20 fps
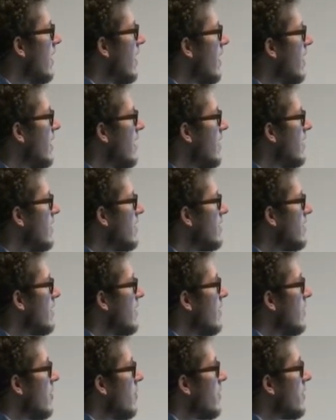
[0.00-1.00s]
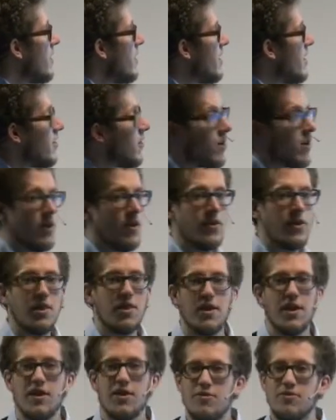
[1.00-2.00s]
And with that, I conclude,
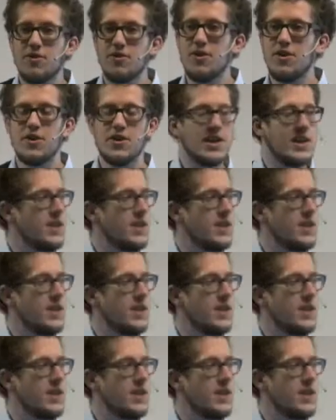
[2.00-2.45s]
and thank you for your